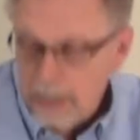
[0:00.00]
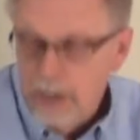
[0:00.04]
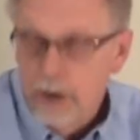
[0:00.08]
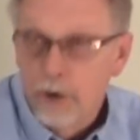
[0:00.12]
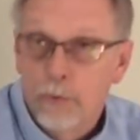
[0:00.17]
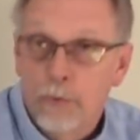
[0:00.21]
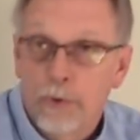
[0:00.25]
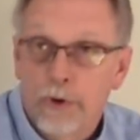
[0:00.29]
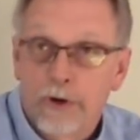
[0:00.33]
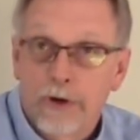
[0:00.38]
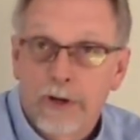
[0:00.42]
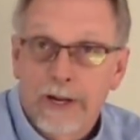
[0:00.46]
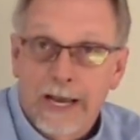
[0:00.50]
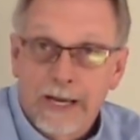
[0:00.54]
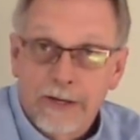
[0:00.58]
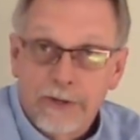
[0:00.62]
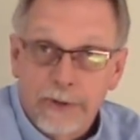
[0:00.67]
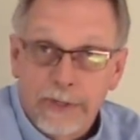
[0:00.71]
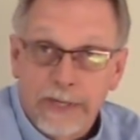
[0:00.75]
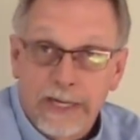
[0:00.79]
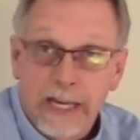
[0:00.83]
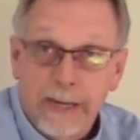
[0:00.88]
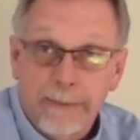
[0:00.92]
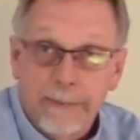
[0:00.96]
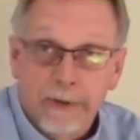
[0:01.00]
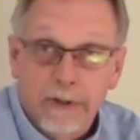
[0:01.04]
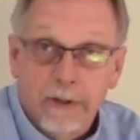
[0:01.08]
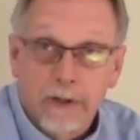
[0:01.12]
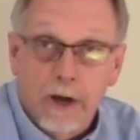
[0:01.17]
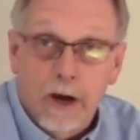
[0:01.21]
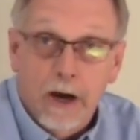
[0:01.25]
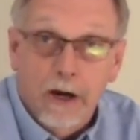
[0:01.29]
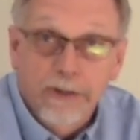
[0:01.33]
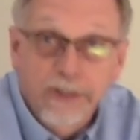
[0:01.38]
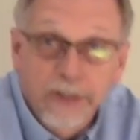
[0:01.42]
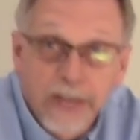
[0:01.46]
We're going to actually keep it
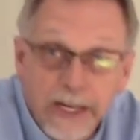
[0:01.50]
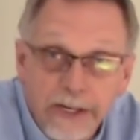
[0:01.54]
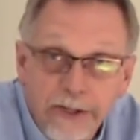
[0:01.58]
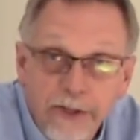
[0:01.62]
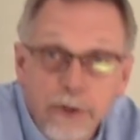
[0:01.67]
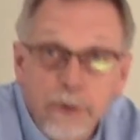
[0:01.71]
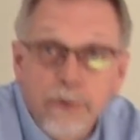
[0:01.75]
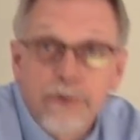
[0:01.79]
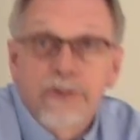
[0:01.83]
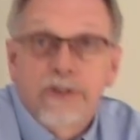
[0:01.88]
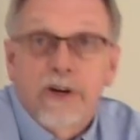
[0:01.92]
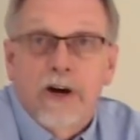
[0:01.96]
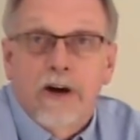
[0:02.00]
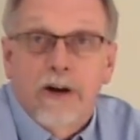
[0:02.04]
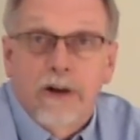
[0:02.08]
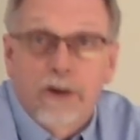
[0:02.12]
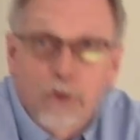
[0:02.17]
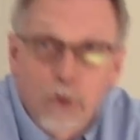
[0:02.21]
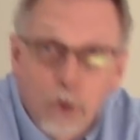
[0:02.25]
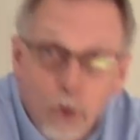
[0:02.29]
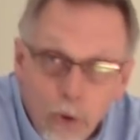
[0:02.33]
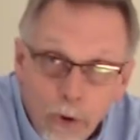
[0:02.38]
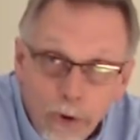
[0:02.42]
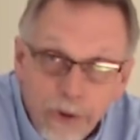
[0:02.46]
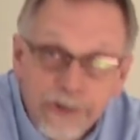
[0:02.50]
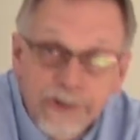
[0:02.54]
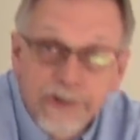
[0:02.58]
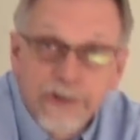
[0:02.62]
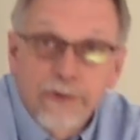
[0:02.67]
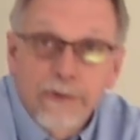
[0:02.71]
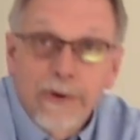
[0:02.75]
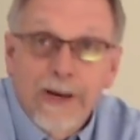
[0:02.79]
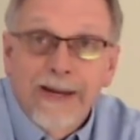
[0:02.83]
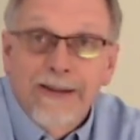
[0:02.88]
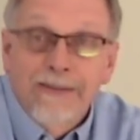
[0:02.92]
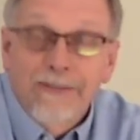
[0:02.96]
locked and use our core
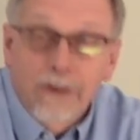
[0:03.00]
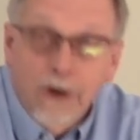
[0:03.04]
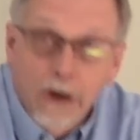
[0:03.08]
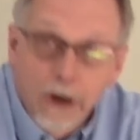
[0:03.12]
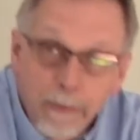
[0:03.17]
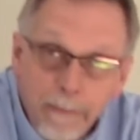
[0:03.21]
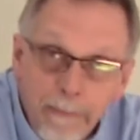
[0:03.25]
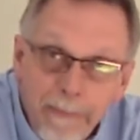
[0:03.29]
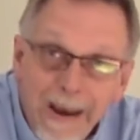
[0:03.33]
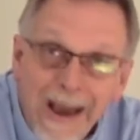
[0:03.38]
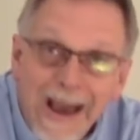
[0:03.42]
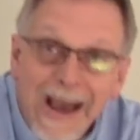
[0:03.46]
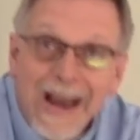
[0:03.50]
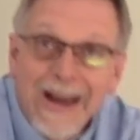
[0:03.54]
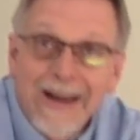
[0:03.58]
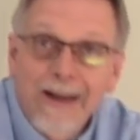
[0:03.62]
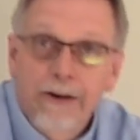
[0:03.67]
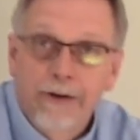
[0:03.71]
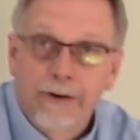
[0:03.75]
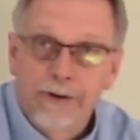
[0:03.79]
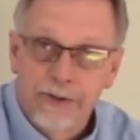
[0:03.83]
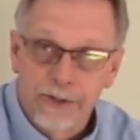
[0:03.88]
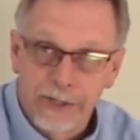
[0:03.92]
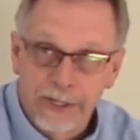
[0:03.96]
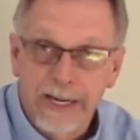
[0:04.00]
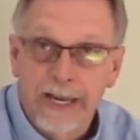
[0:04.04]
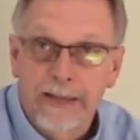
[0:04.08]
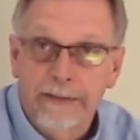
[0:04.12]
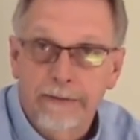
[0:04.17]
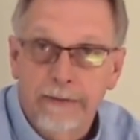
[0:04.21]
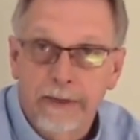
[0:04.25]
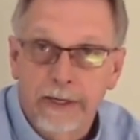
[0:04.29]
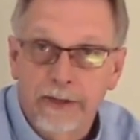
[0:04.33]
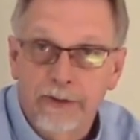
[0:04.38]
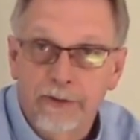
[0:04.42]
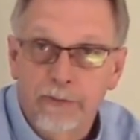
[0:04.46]
strength, our back, to get
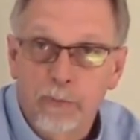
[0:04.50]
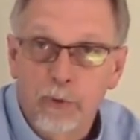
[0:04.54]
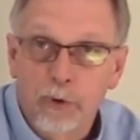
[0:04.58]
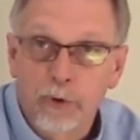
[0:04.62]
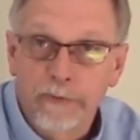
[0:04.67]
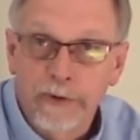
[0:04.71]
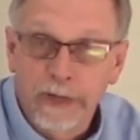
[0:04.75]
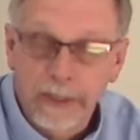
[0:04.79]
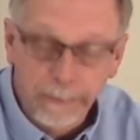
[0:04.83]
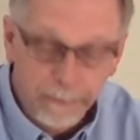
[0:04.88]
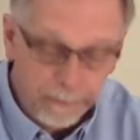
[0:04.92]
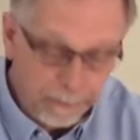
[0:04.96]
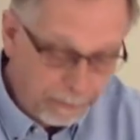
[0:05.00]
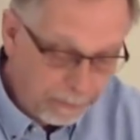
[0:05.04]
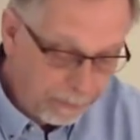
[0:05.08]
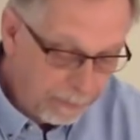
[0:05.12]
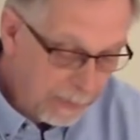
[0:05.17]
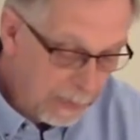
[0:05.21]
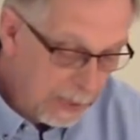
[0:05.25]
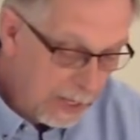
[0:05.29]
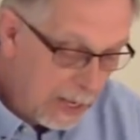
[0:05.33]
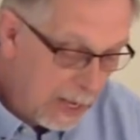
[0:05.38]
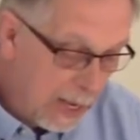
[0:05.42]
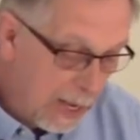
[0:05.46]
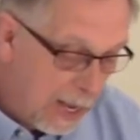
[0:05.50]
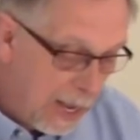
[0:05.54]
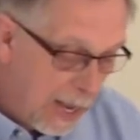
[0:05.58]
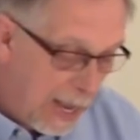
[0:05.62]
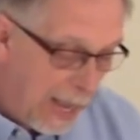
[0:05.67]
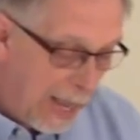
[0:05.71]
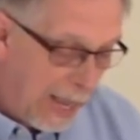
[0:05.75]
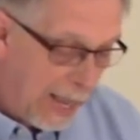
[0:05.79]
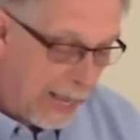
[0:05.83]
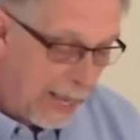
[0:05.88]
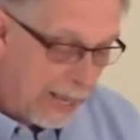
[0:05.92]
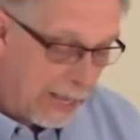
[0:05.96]
things moving.
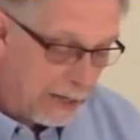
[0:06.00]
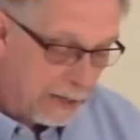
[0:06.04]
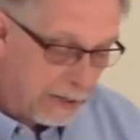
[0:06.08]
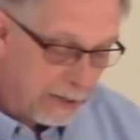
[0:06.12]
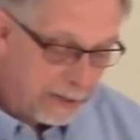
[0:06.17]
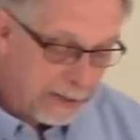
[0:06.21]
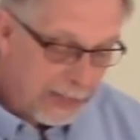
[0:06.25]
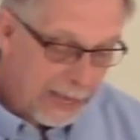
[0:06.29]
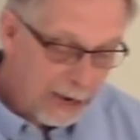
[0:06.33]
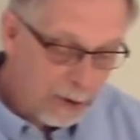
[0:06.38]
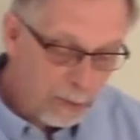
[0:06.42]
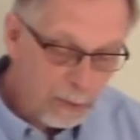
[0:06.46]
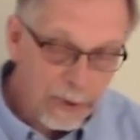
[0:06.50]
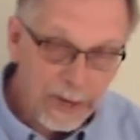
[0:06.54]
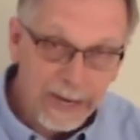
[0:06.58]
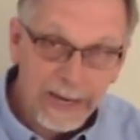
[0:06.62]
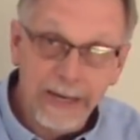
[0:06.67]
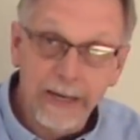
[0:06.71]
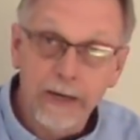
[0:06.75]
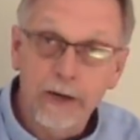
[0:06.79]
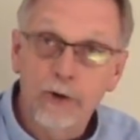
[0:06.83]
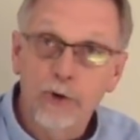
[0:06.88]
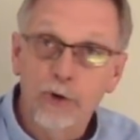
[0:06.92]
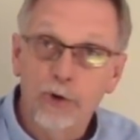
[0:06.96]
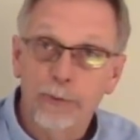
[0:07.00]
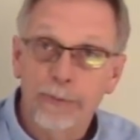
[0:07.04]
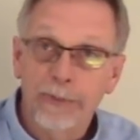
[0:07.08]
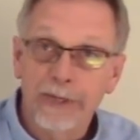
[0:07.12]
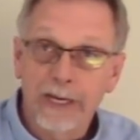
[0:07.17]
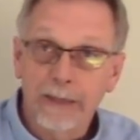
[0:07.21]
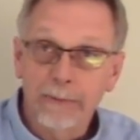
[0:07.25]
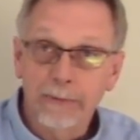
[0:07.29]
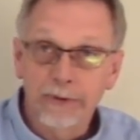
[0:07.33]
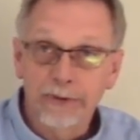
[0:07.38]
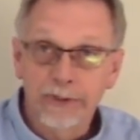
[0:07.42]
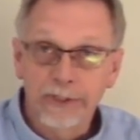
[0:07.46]
And that way you'll be
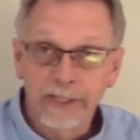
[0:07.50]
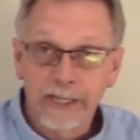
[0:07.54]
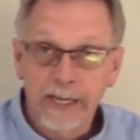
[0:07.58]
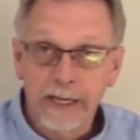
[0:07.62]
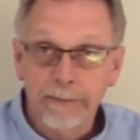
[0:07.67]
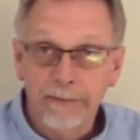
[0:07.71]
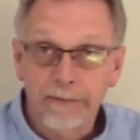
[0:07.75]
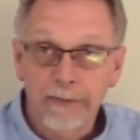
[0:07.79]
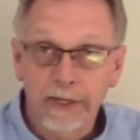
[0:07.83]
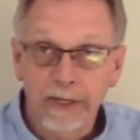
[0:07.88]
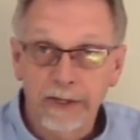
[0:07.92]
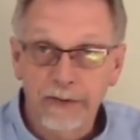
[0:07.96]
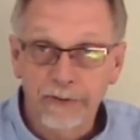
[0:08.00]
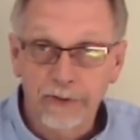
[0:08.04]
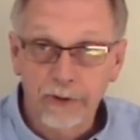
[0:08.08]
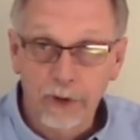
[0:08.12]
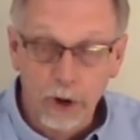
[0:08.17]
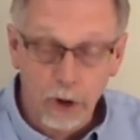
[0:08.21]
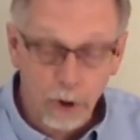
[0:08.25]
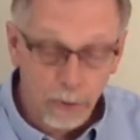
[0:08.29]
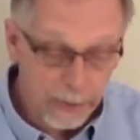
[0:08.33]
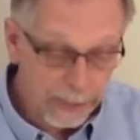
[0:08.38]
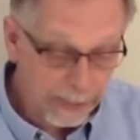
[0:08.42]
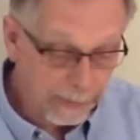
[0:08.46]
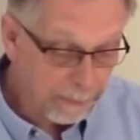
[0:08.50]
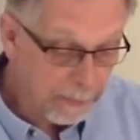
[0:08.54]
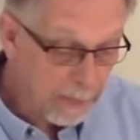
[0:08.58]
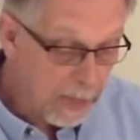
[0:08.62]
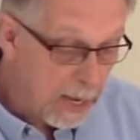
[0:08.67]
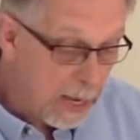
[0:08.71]
able to keep things going.